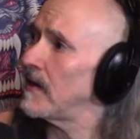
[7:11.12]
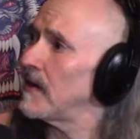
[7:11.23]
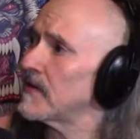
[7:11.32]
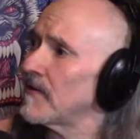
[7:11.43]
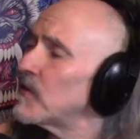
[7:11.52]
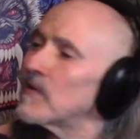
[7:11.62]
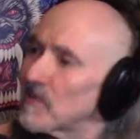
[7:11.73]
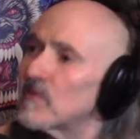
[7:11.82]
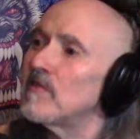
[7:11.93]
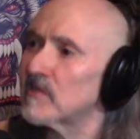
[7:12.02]
they fill
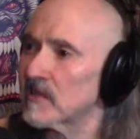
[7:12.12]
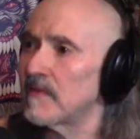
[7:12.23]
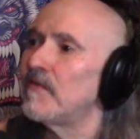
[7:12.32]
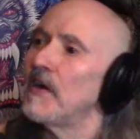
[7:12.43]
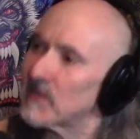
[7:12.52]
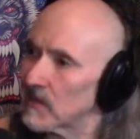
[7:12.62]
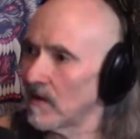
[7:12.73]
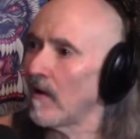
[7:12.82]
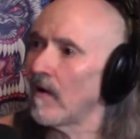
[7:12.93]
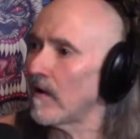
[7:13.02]
these huge convention
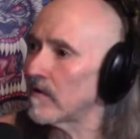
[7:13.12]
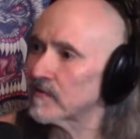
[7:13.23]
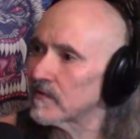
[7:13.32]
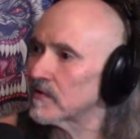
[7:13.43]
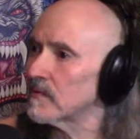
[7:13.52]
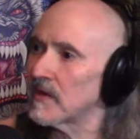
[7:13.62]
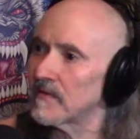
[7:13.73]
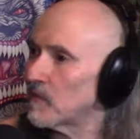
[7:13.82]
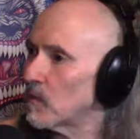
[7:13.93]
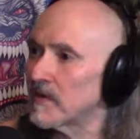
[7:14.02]
halls for three
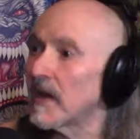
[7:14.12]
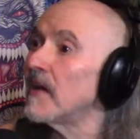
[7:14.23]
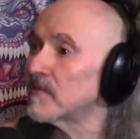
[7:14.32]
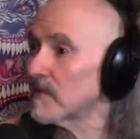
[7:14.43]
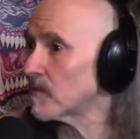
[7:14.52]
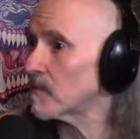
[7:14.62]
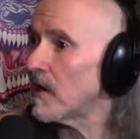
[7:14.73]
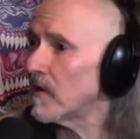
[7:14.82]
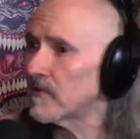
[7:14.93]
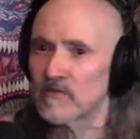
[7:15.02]
and four days in a
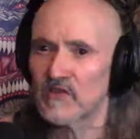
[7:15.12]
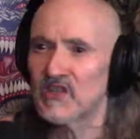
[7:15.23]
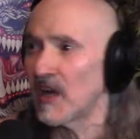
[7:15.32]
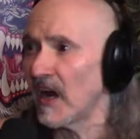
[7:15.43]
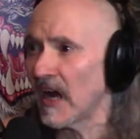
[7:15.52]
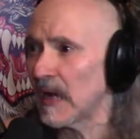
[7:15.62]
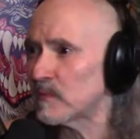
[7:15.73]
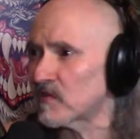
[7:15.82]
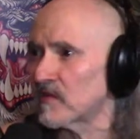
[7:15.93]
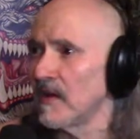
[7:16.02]
row. There's
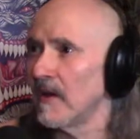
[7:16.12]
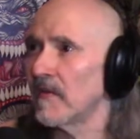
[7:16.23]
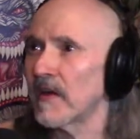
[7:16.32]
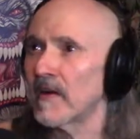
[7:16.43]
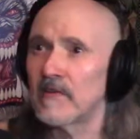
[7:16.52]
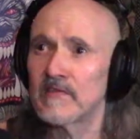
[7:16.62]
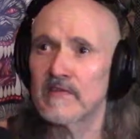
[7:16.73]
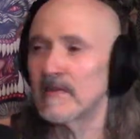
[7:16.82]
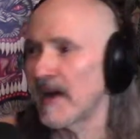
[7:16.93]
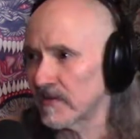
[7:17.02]
Champs, there's
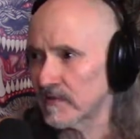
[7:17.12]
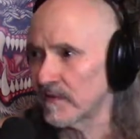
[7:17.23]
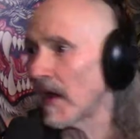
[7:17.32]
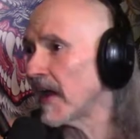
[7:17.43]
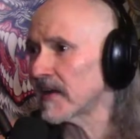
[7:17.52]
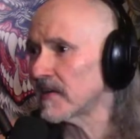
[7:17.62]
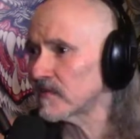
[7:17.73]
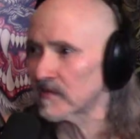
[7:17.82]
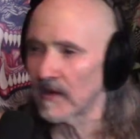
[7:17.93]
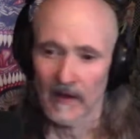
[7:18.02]
Glass
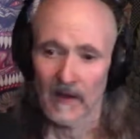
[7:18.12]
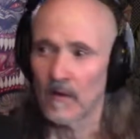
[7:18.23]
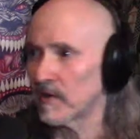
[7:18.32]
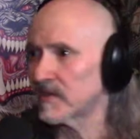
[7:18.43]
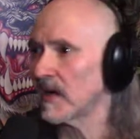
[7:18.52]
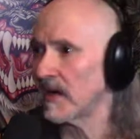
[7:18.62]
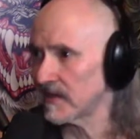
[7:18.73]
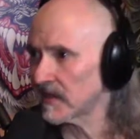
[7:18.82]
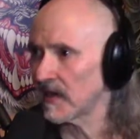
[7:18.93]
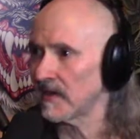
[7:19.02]
Vegas, which I
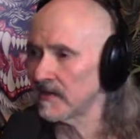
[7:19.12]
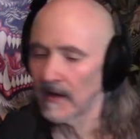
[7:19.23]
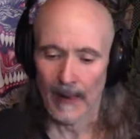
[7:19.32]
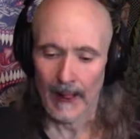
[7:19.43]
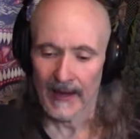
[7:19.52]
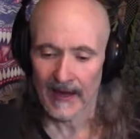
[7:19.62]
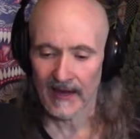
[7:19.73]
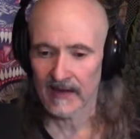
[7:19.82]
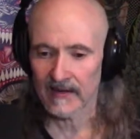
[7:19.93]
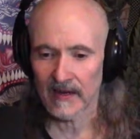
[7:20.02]
attend.
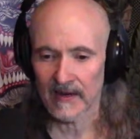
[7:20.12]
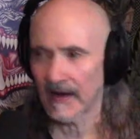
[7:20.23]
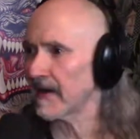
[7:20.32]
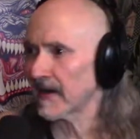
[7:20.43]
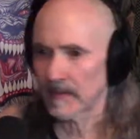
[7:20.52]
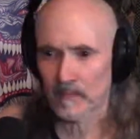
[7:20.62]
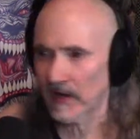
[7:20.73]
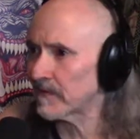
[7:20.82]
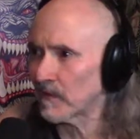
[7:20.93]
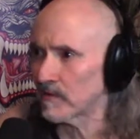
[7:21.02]
And uh, now I got a
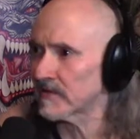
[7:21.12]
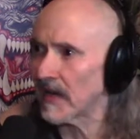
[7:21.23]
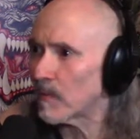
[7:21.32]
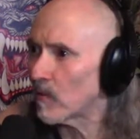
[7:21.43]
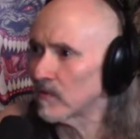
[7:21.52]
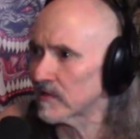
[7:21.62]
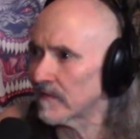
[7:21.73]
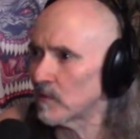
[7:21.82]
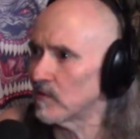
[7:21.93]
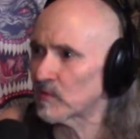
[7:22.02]
big full table with a
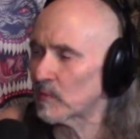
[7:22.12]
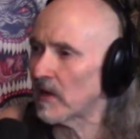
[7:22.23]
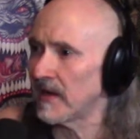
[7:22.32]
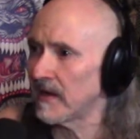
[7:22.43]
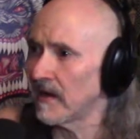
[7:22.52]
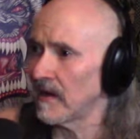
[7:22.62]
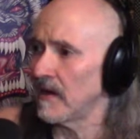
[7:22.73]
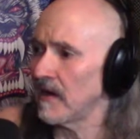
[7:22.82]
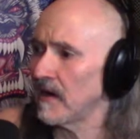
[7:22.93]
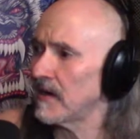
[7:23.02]
full spread.
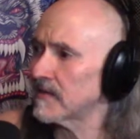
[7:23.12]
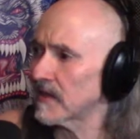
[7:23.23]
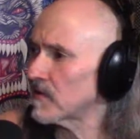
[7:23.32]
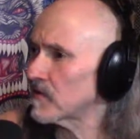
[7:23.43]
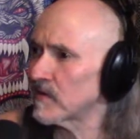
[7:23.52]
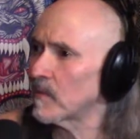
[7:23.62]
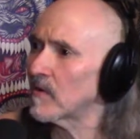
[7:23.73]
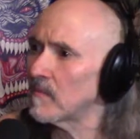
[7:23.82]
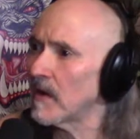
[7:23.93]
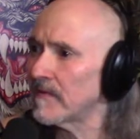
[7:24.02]
Uh, I think there's
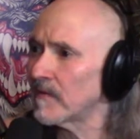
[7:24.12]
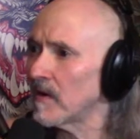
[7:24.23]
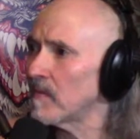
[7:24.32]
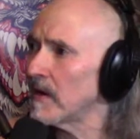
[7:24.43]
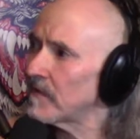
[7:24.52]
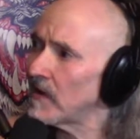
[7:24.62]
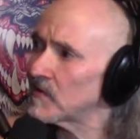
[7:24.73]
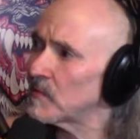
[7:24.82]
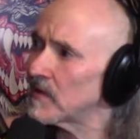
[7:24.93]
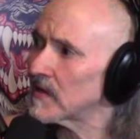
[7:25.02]
somewhere on my on my
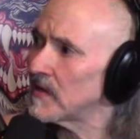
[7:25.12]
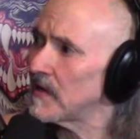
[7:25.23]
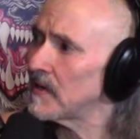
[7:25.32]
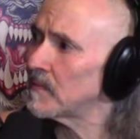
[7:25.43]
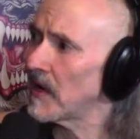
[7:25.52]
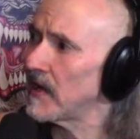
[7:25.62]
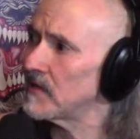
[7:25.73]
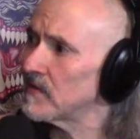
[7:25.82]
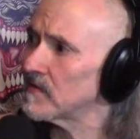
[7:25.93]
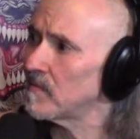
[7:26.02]
Facebook uh,
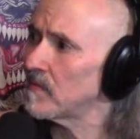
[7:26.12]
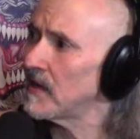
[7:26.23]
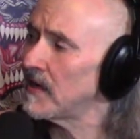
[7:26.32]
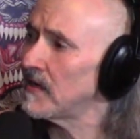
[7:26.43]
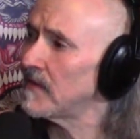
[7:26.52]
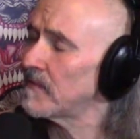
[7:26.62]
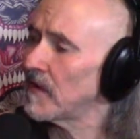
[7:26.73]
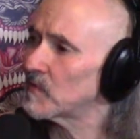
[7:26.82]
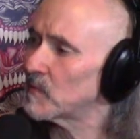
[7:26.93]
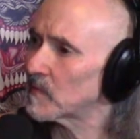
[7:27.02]
pages, on my uh, Facebook,
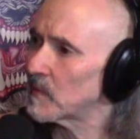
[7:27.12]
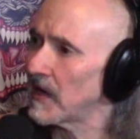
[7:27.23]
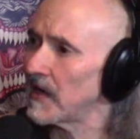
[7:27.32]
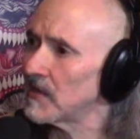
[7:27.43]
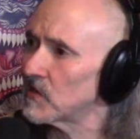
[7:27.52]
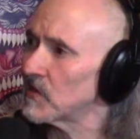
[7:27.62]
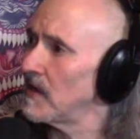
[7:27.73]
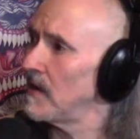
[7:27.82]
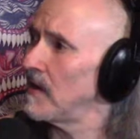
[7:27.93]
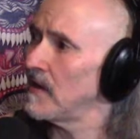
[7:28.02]
Facebook page, page up,
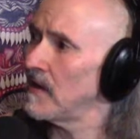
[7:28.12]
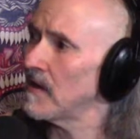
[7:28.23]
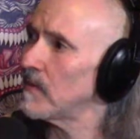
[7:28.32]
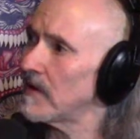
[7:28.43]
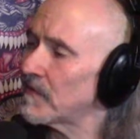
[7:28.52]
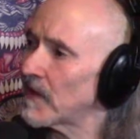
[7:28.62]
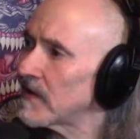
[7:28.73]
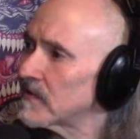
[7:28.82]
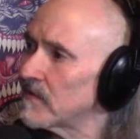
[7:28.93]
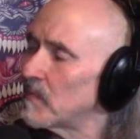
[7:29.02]
bro. On my
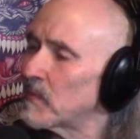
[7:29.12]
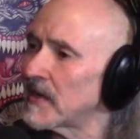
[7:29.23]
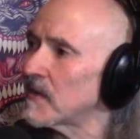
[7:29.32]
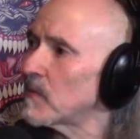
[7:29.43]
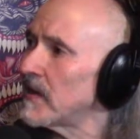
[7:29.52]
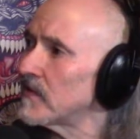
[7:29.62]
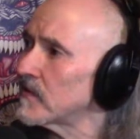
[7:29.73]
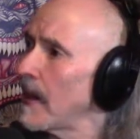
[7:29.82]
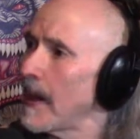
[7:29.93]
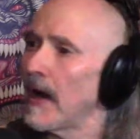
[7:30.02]
face of it. But
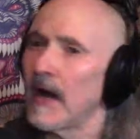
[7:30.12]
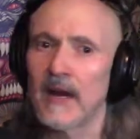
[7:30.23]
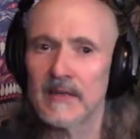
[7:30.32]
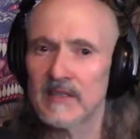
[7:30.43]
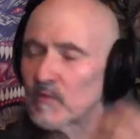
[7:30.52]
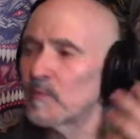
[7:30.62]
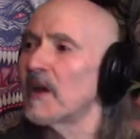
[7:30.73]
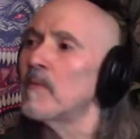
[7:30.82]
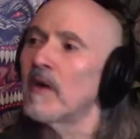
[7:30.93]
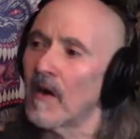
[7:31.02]
anyways, and I
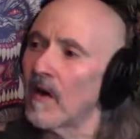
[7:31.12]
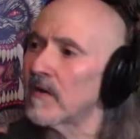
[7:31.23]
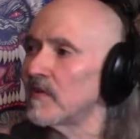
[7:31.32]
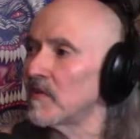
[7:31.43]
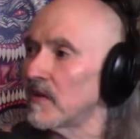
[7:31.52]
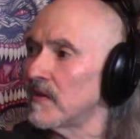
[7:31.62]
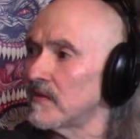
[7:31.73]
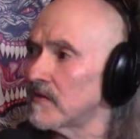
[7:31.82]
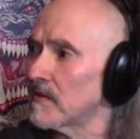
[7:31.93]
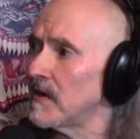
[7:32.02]
display my art on these in
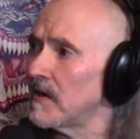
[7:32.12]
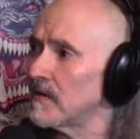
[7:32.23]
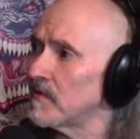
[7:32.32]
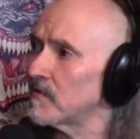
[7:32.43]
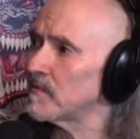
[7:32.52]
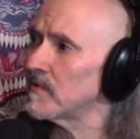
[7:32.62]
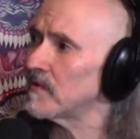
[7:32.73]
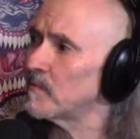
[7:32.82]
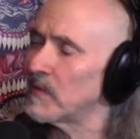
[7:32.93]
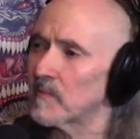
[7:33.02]
these uh, these
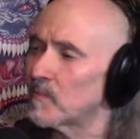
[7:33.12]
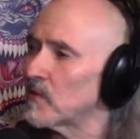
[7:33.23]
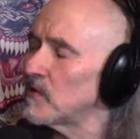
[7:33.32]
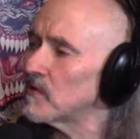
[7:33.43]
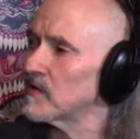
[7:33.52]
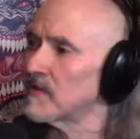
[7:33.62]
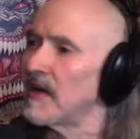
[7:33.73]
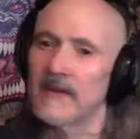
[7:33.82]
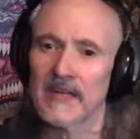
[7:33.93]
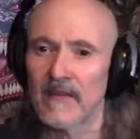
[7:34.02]
these big booths, and
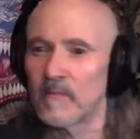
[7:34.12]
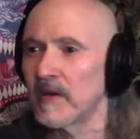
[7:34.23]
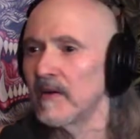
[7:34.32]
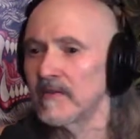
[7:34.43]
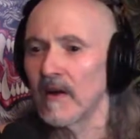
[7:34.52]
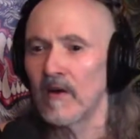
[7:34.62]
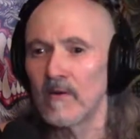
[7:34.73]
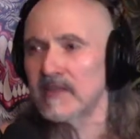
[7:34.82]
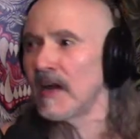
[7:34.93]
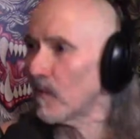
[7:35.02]
now they give me a, a
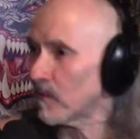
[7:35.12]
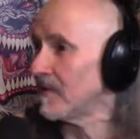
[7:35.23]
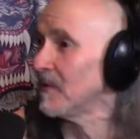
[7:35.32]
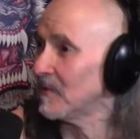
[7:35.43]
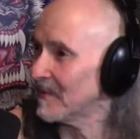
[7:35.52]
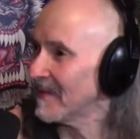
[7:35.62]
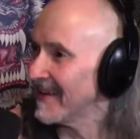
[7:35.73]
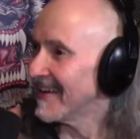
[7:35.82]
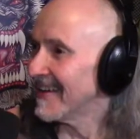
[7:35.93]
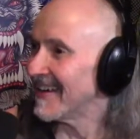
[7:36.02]
hotel room,
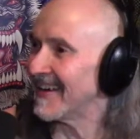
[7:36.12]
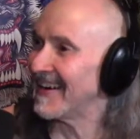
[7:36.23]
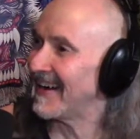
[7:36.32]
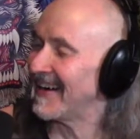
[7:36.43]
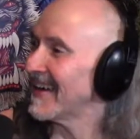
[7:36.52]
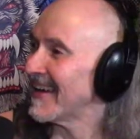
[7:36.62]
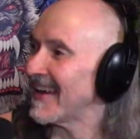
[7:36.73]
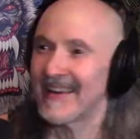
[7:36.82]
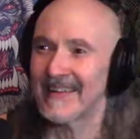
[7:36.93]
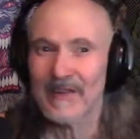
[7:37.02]
uh,
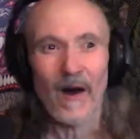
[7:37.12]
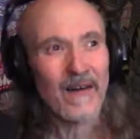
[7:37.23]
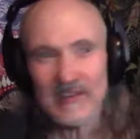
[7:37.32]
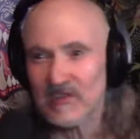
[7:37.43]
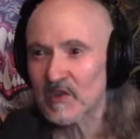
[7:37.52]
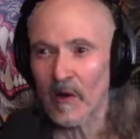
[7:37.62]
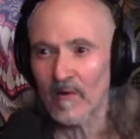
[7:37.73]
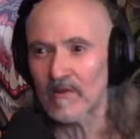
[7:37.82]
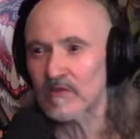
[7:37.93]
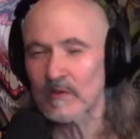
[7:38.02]
and it's all these
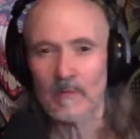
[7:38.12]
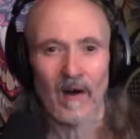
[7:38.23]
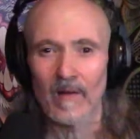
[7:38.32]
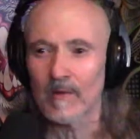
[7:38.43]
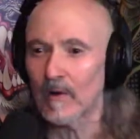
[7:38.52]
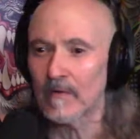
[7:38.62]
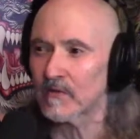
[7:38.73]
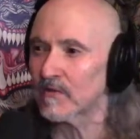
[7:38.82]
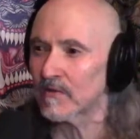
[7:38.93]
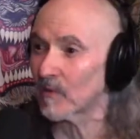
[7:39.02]
stoners from all
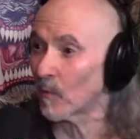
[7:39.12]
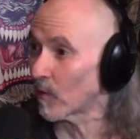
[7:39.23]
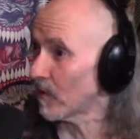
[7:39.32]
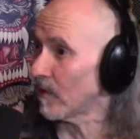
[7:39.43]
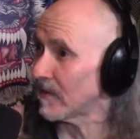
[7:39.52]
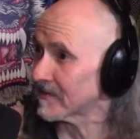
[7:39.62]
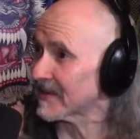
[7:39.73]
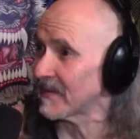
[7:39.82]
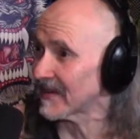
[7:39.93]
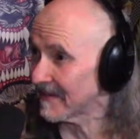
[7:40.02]
over the world
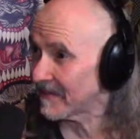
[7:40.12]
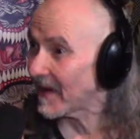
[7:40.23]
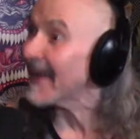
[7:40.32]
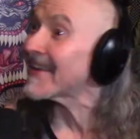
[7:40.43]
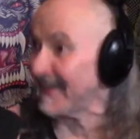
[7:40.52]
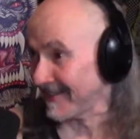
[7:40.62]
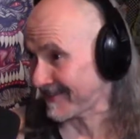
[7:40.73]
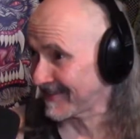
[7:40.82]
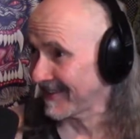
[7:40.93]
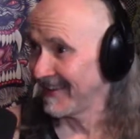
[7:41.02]
coming to
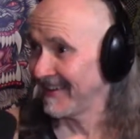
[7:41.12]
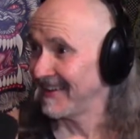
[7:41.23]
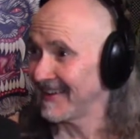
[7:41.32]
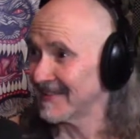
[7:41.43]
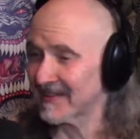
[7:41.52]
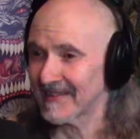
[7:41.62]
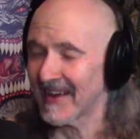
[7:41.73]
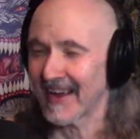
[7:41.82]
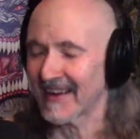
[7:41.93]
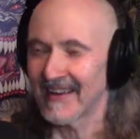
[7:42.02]
Vegas to
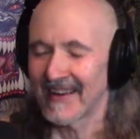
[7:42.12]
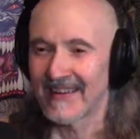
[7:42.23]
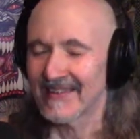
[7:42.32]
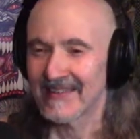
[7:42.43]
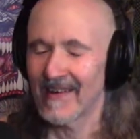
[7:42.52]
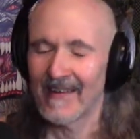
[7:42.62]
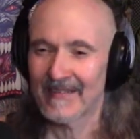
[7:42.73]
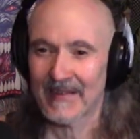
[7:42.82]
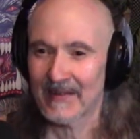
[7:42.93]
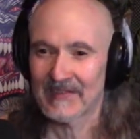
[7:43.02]
like.
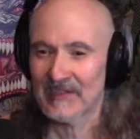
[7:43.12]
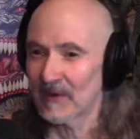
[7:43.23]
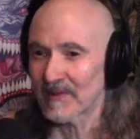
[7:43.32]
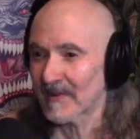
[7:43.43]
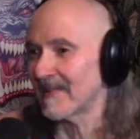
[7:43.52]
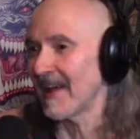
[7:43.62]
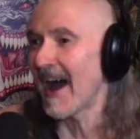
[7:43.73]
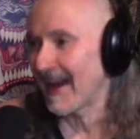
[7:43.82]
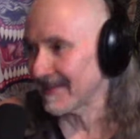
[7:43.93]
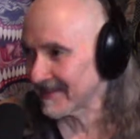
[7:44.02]
Uh, show their
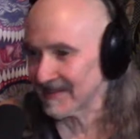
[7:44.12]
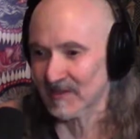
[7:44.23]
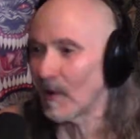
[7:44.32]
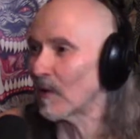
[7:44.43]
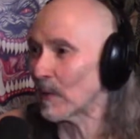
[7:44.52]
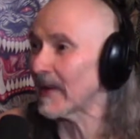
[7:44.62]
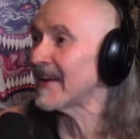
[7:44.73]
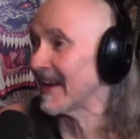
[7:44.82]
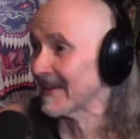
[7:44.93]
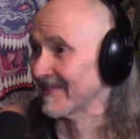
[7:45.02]
glass and smoke weed
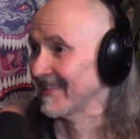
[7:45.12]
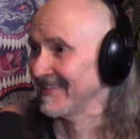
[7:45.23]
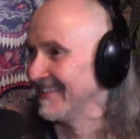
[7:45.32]
out of it.